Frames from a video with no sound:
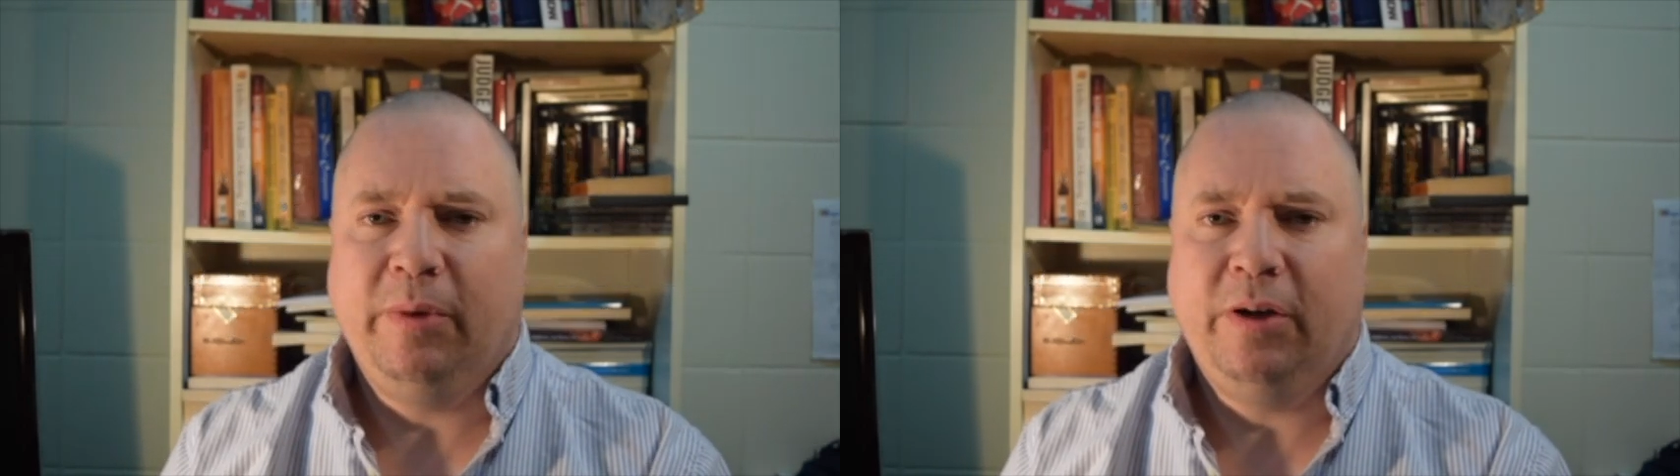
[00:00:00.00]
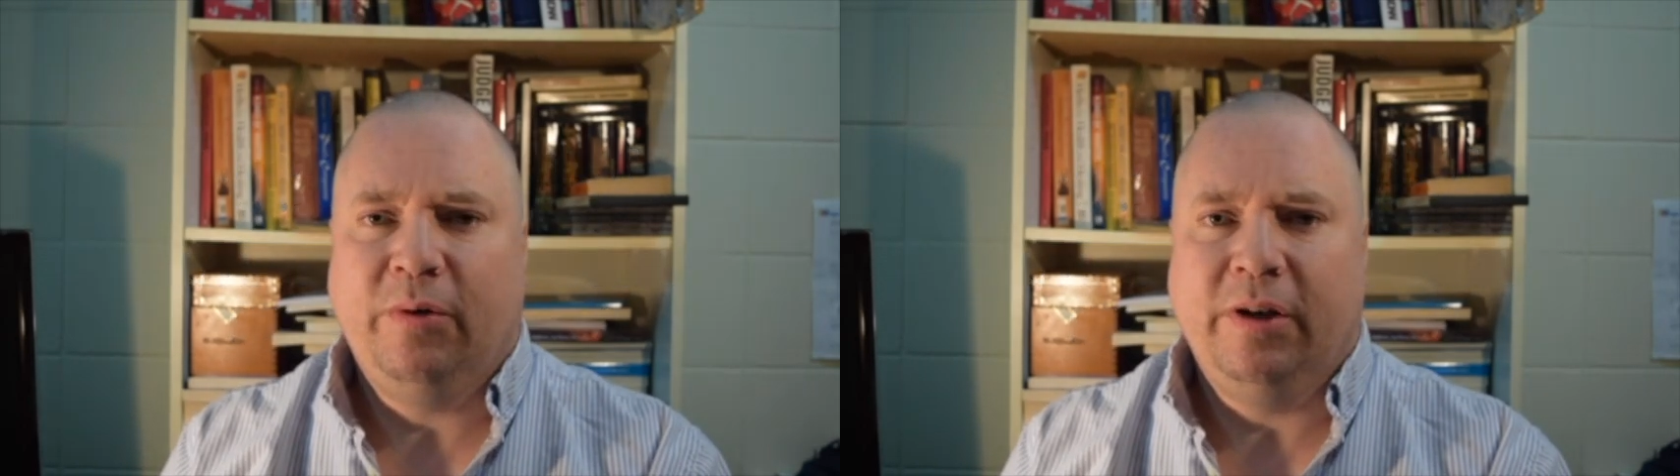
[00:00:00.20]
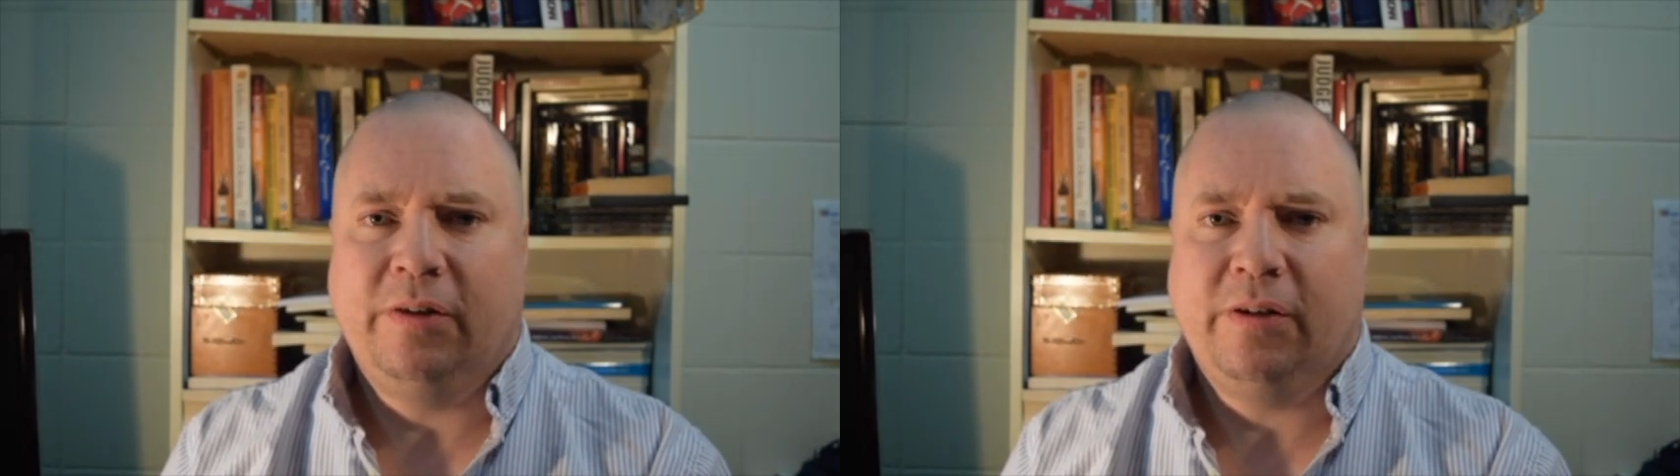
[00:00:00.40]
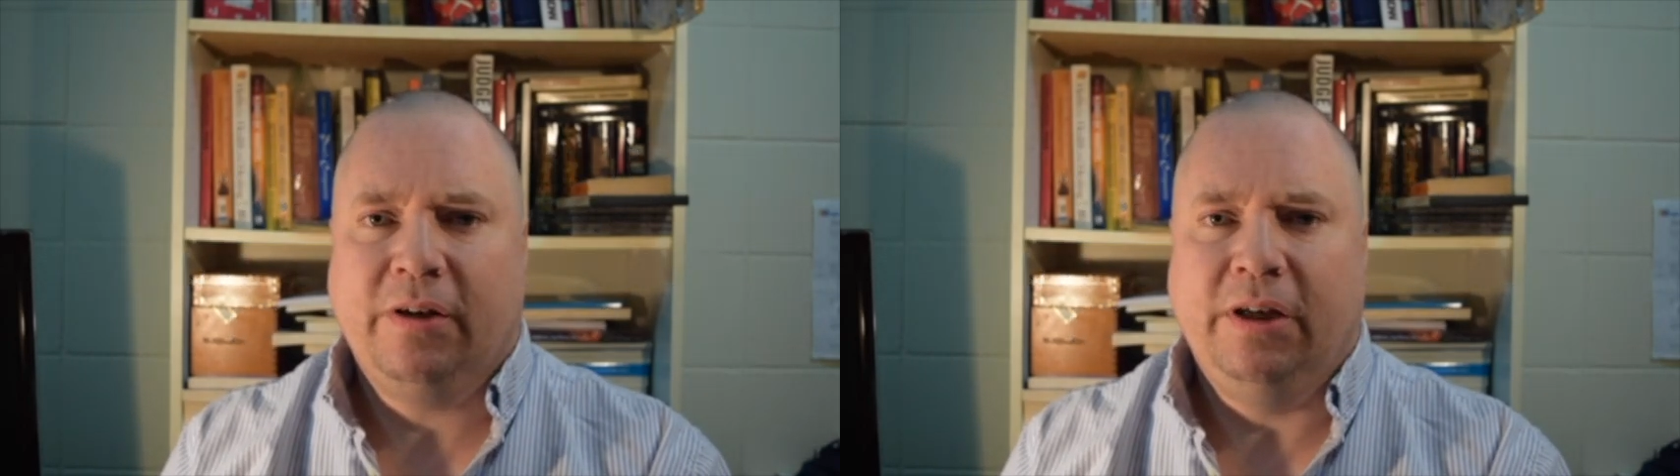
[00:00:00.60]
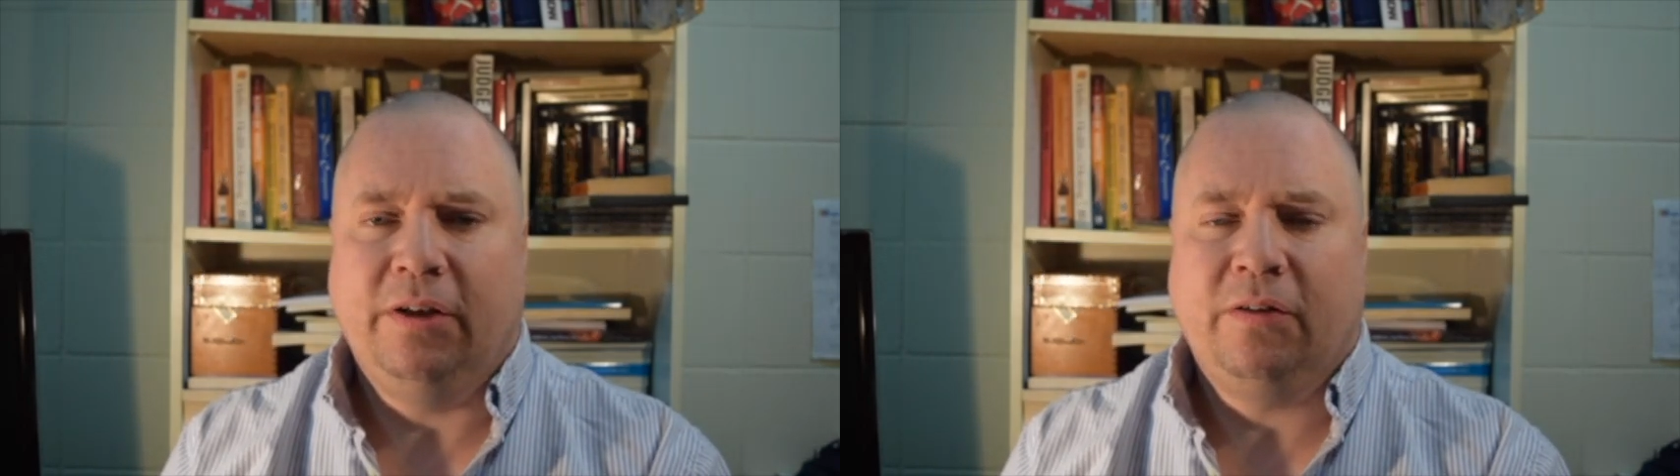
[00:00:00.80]
be quite
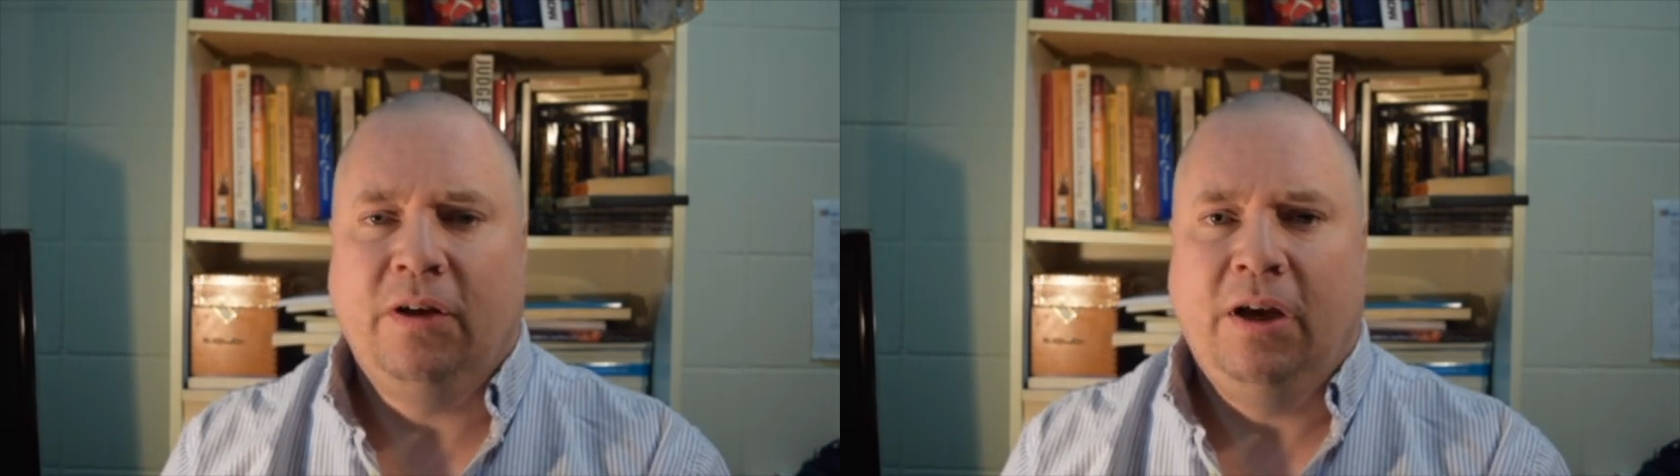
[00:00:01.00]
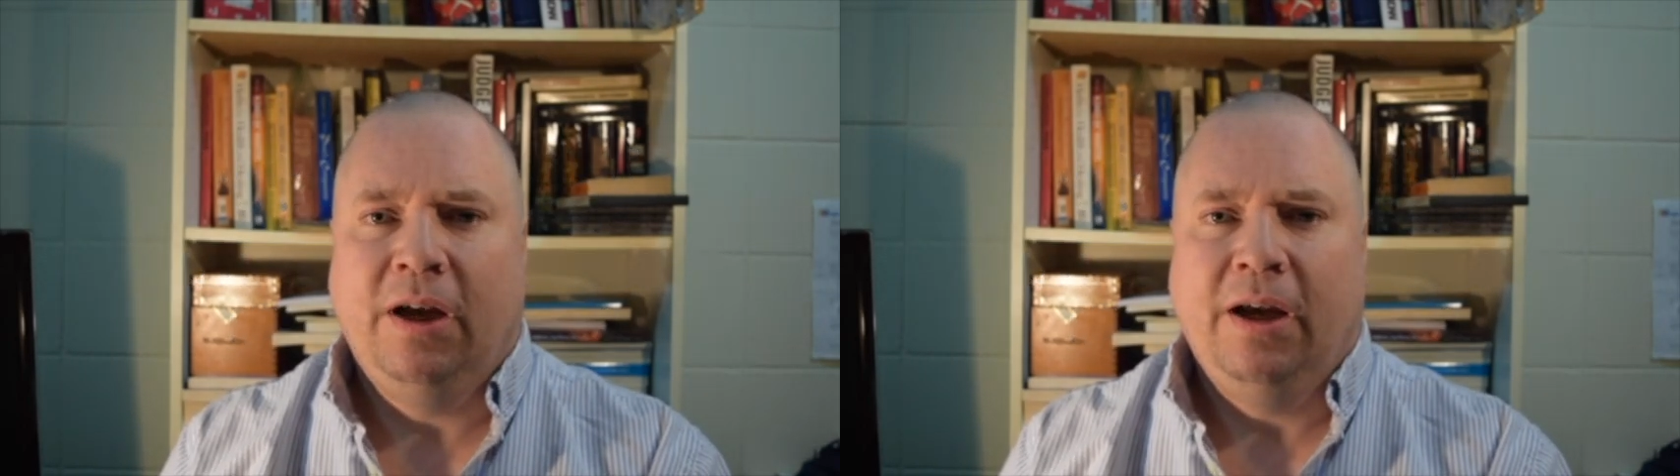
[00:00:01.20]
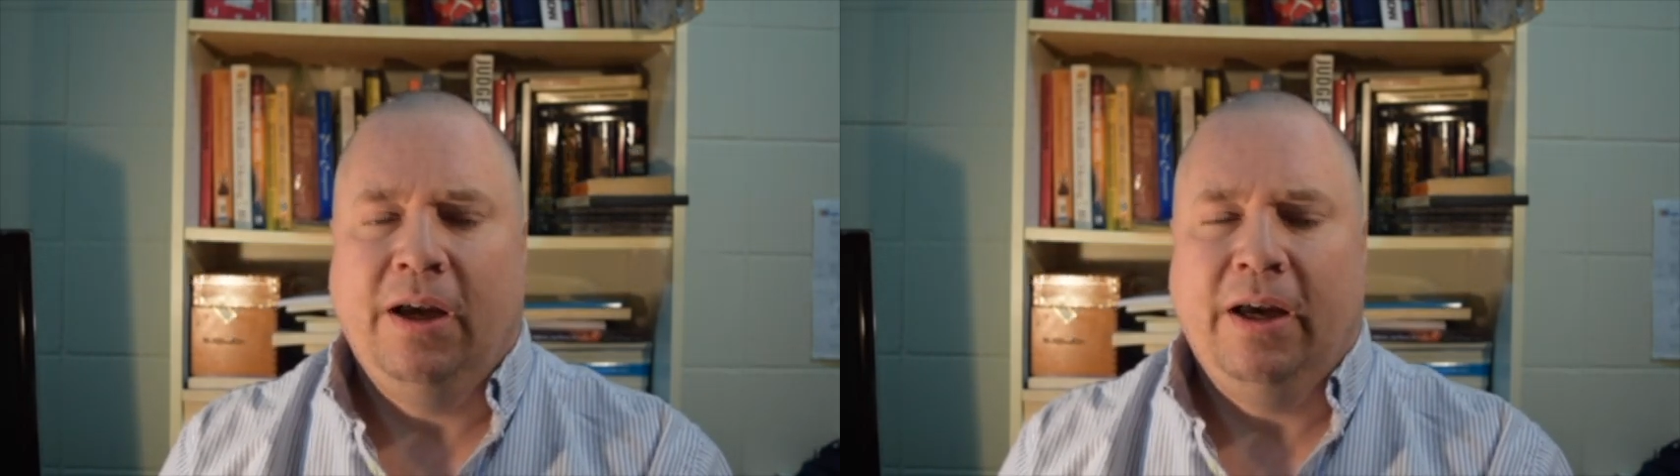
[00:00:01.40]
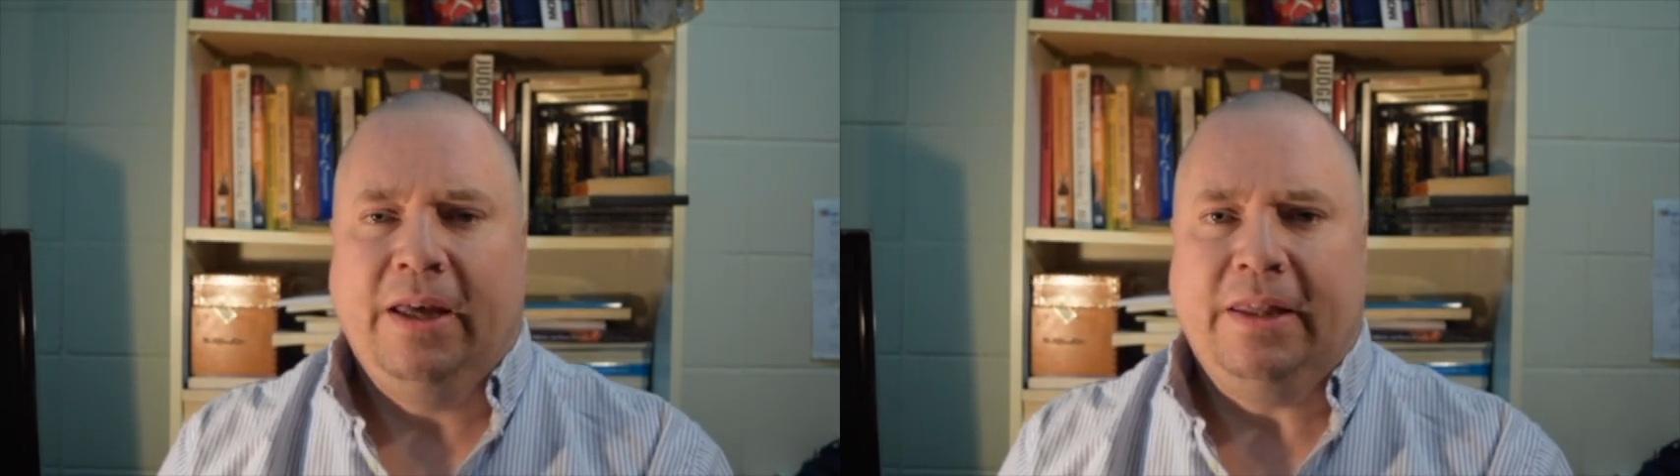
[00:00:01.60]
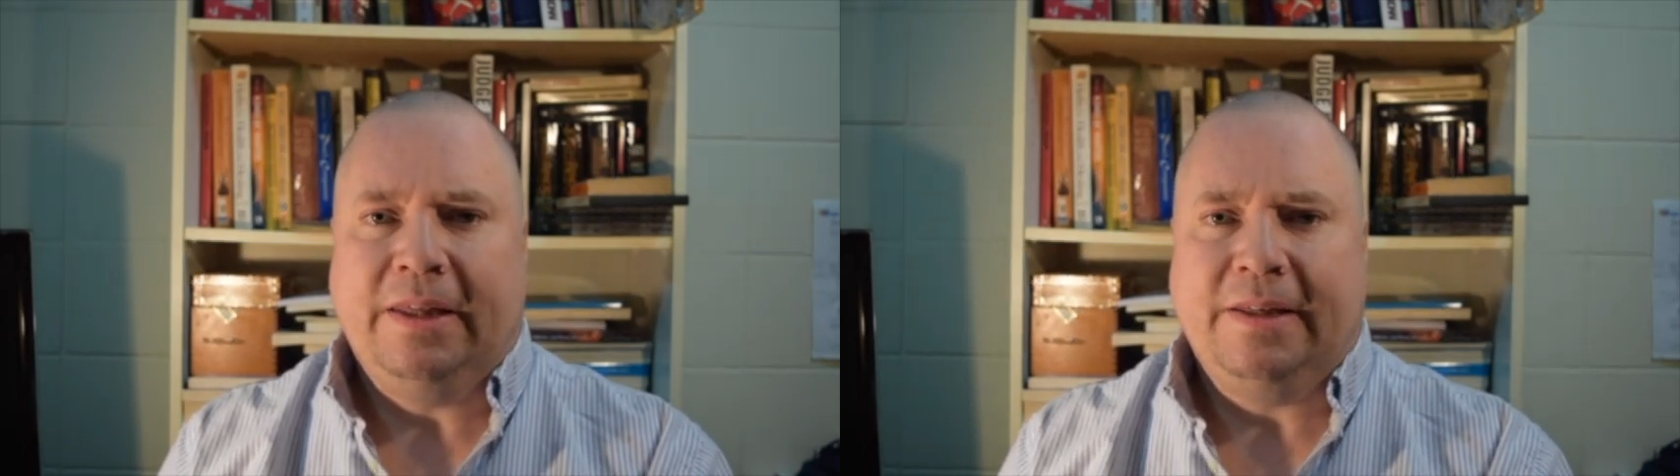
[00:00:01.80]
serious. The